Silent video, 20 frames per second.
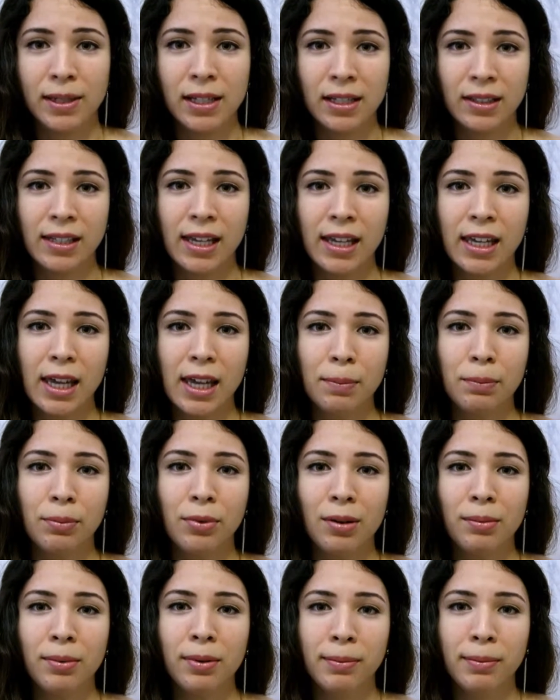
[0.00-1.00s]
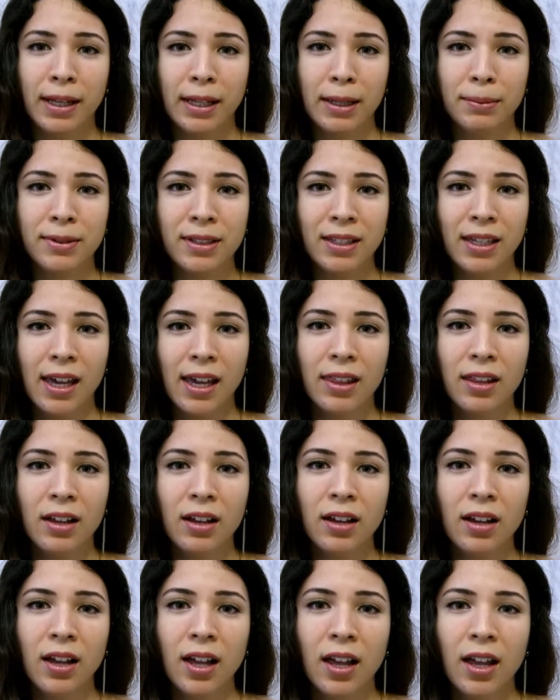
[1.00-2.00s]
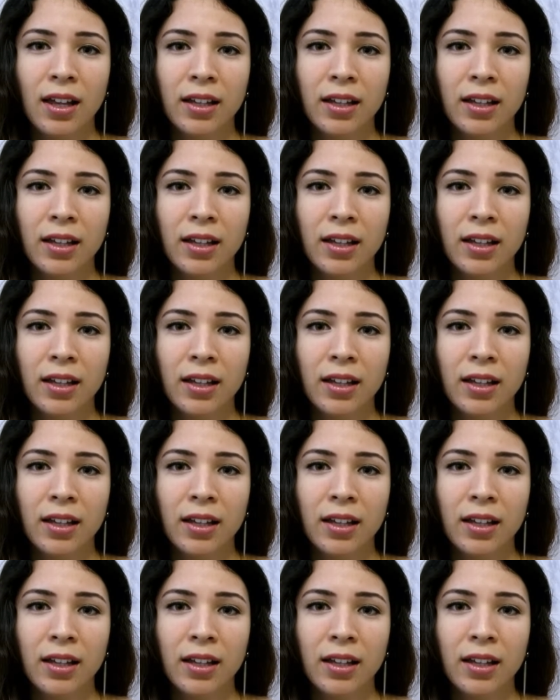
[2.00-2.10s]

because I kept rubbing my lips together.